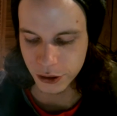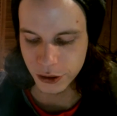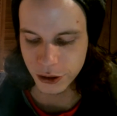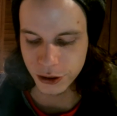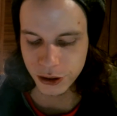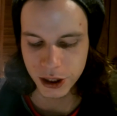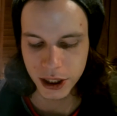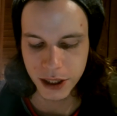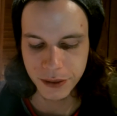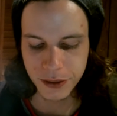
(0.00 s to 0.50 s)
to
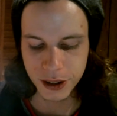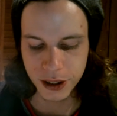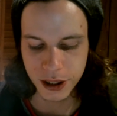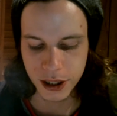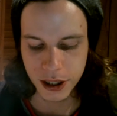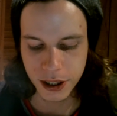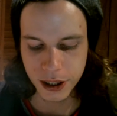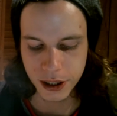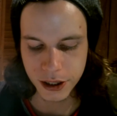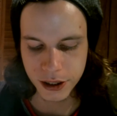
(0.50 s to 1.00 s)
shut off the
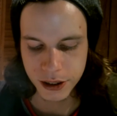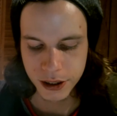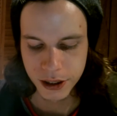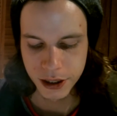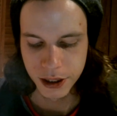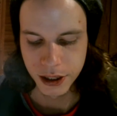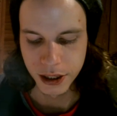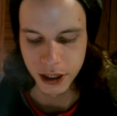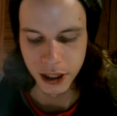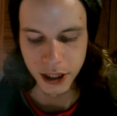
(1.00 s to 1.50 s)
car
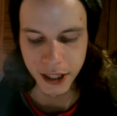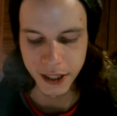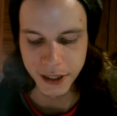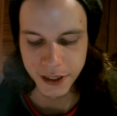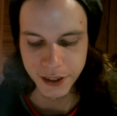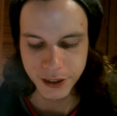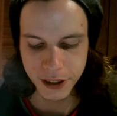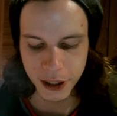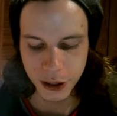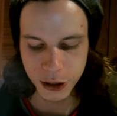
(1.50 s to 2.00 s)
and end the
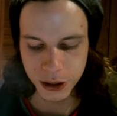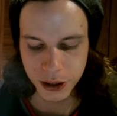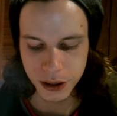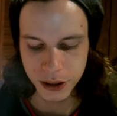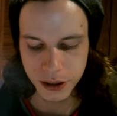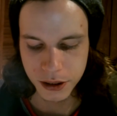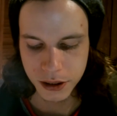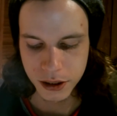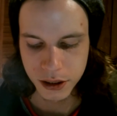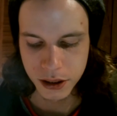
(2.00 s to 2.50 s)
session,
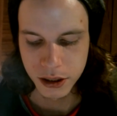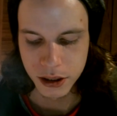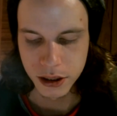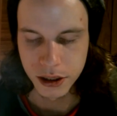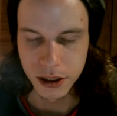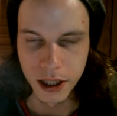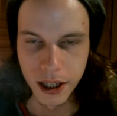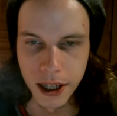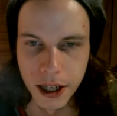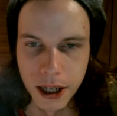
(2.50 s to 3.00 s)

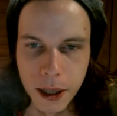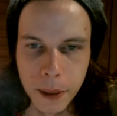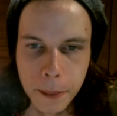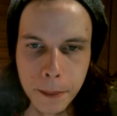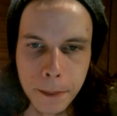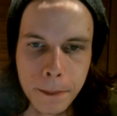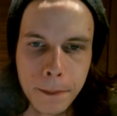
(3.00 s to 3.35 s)
um,